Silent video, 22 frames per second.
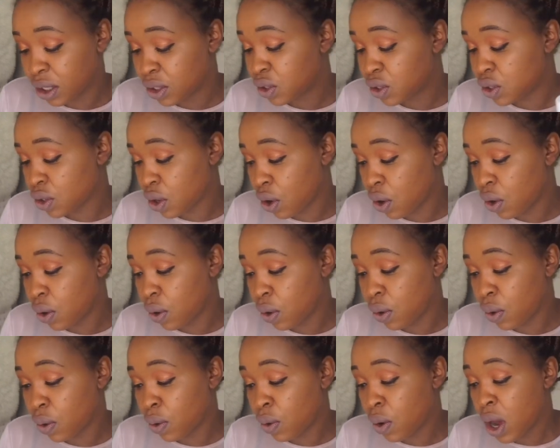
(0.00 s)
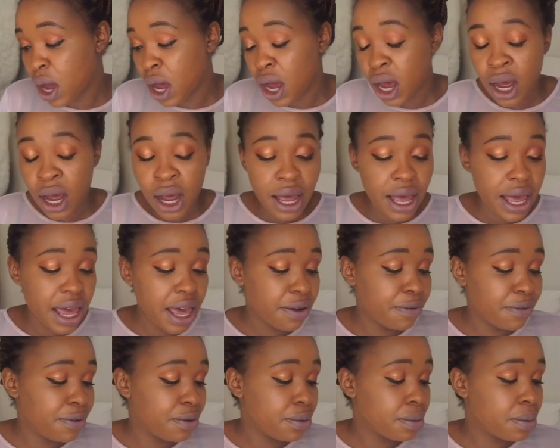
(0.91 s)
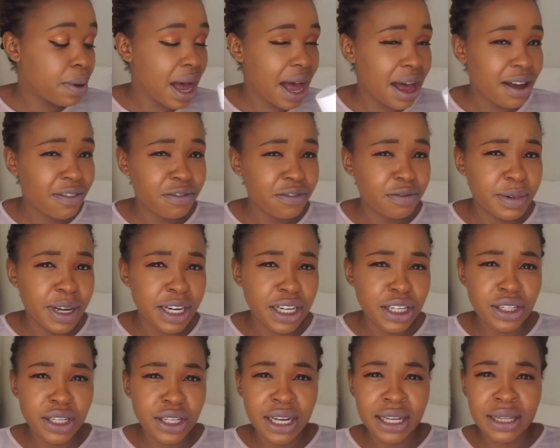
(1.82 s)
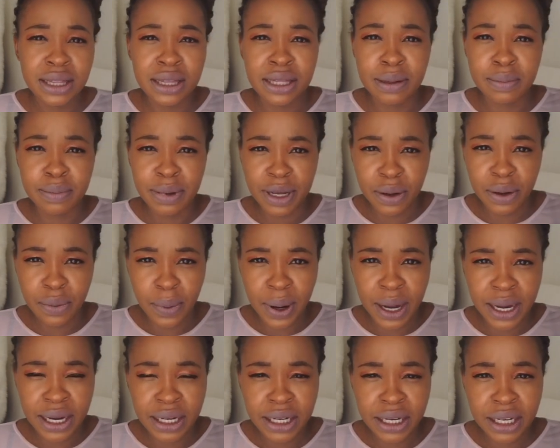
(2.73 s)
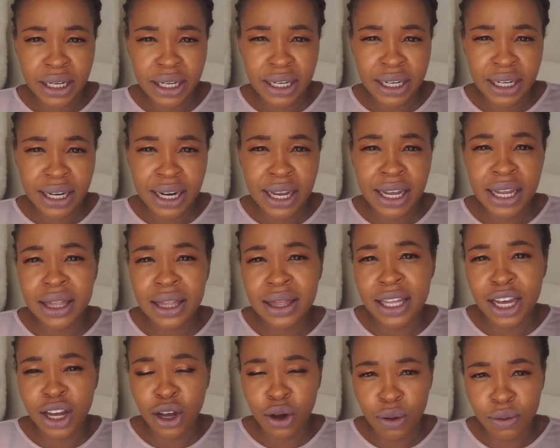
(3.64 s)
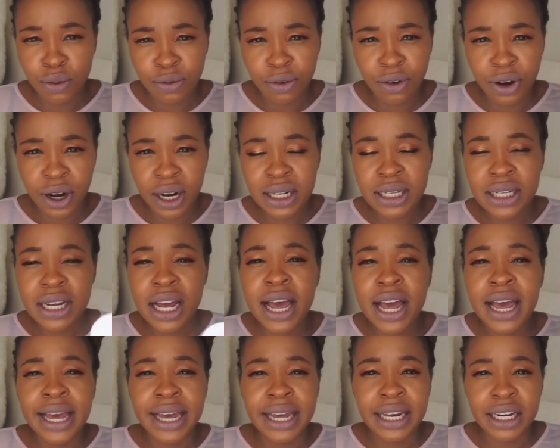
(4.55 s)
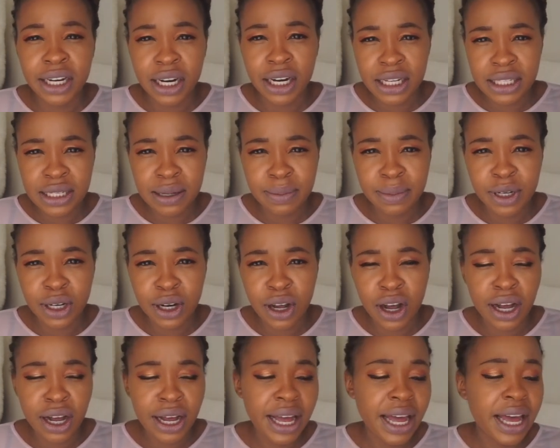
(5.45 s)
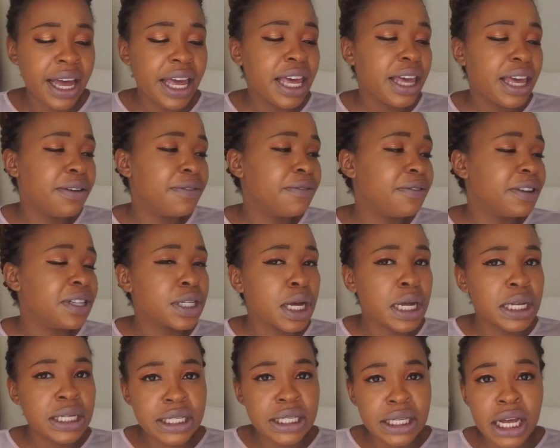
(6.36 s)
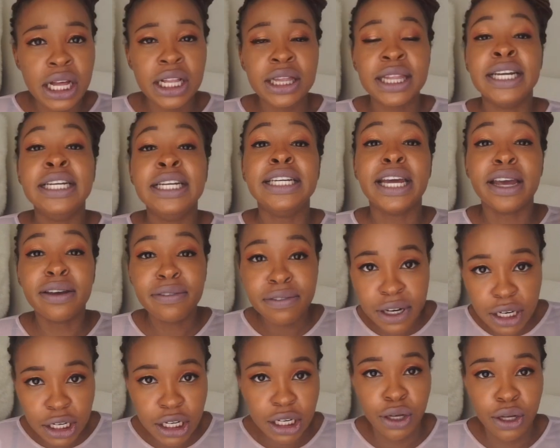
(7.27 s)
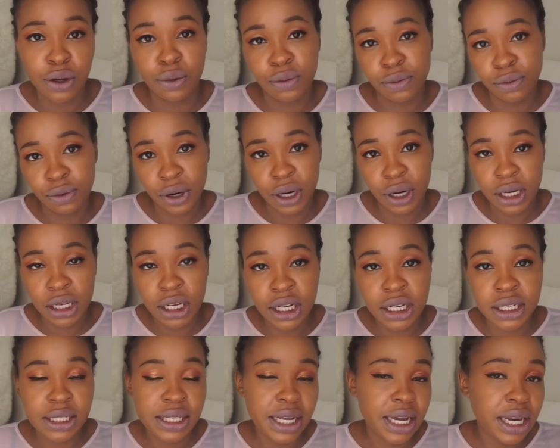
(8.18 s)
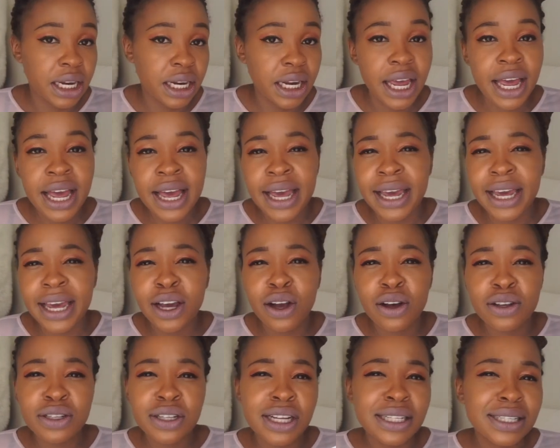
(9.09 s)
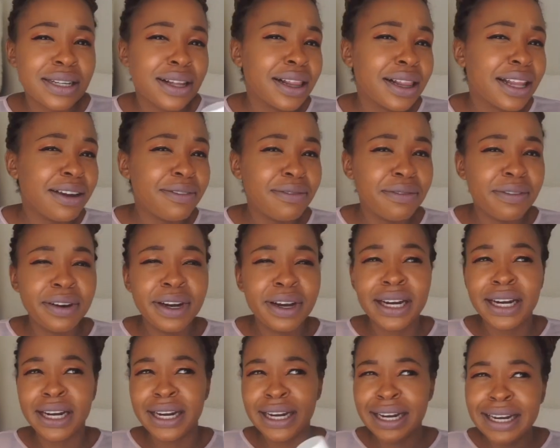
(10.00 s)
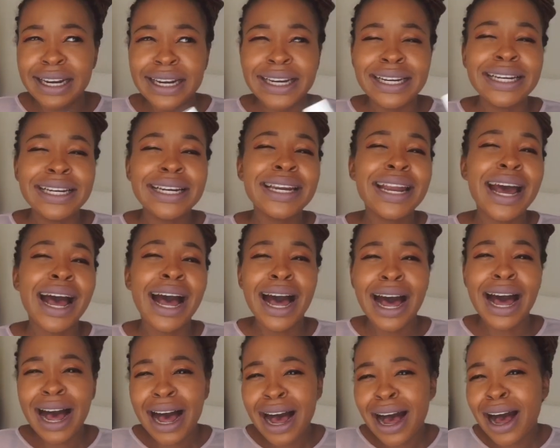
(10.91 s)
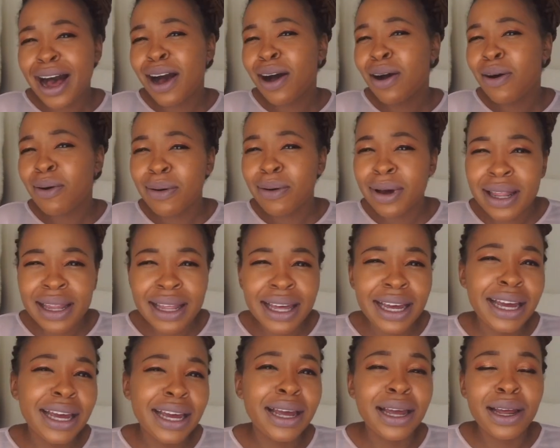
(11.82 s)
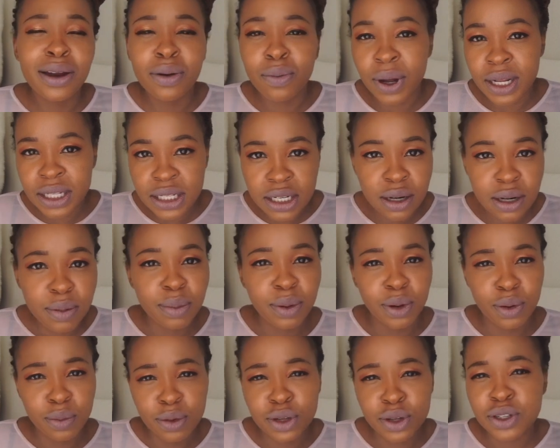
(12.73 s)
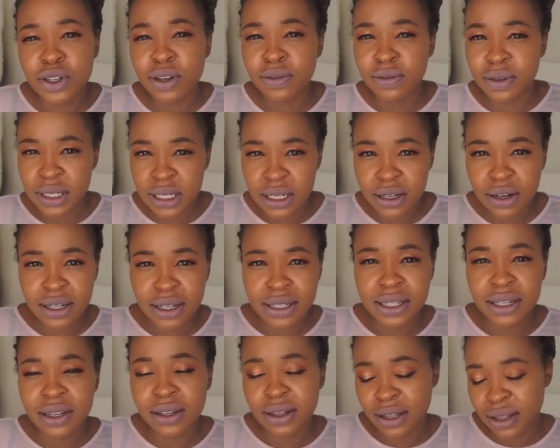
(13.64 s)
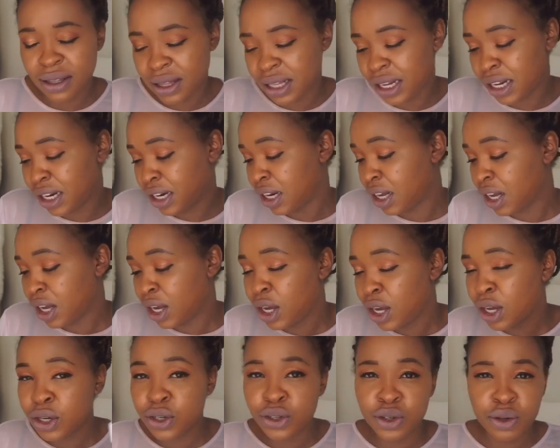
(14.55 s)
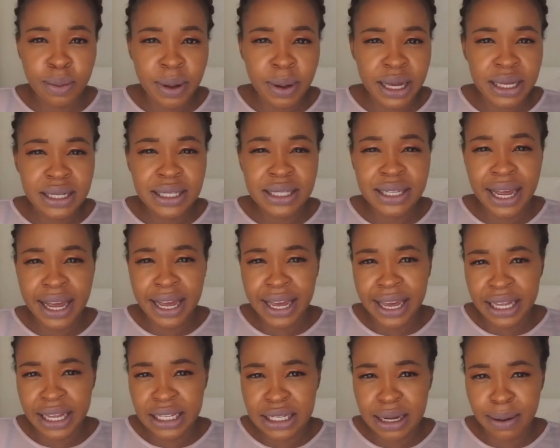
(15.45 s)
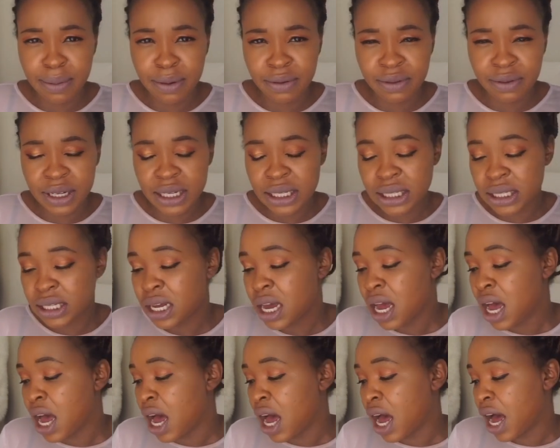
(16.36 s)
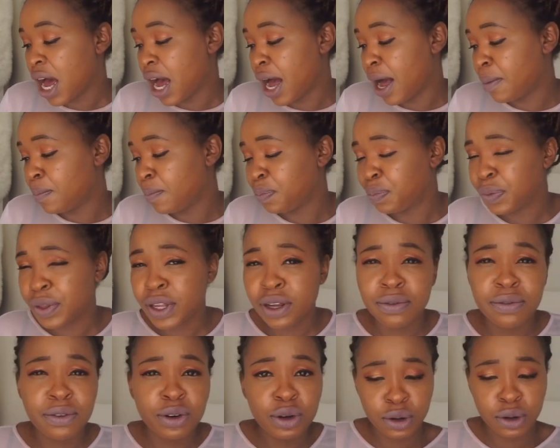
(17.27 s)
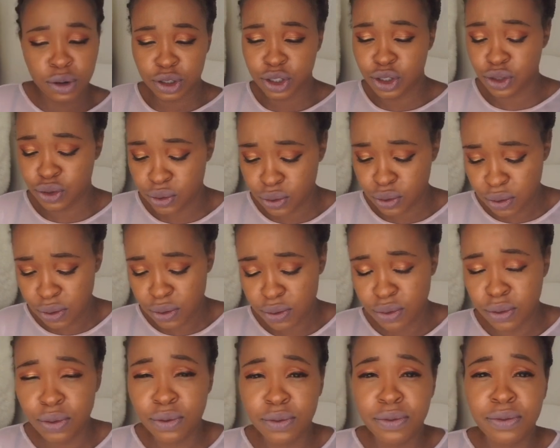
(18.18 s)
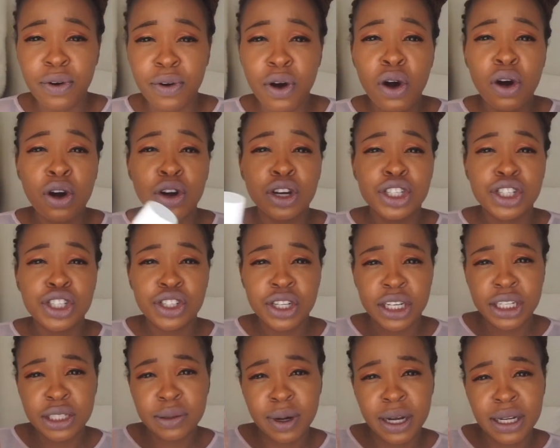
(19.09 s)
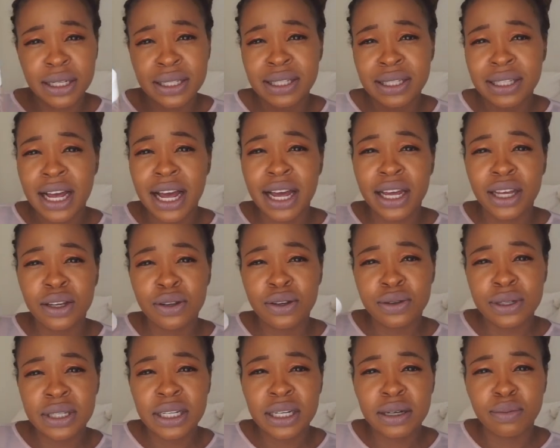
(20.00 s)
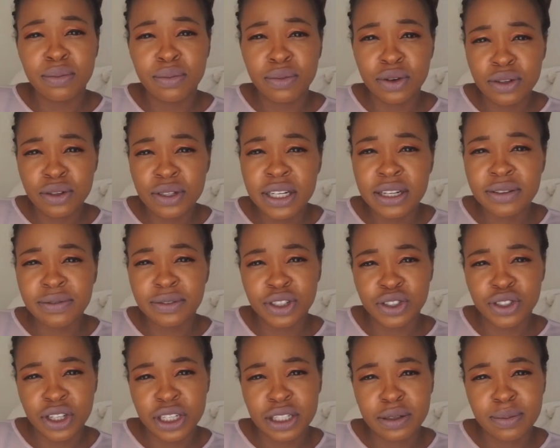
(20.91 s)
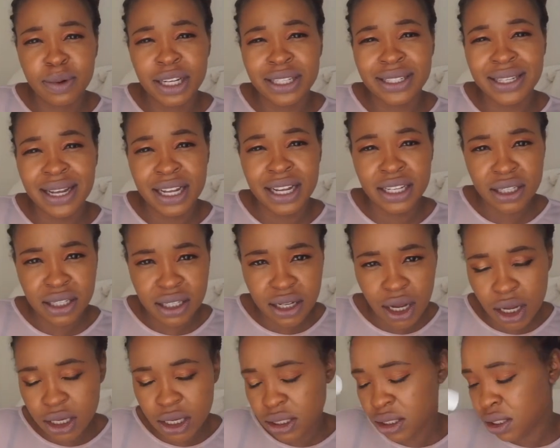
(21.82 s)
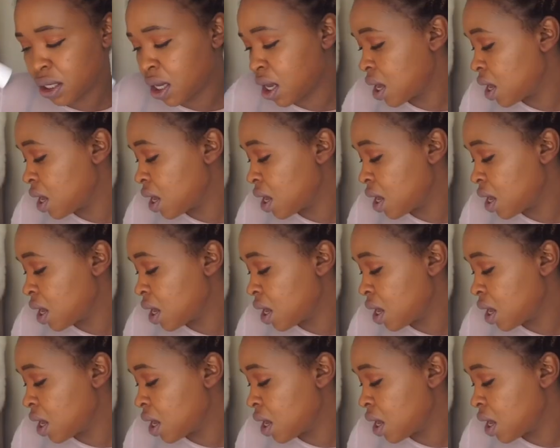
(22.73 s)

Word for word: So if you have money to get the big one, then go for it. It lasts a bit longer. If it's on sale, then definitely go for it, because then it goes on sale every now and then, once in a blue moon. So if you see it on sale, then do best and get some of it. For stretch marks, I use it mostly for stretch marks and scars.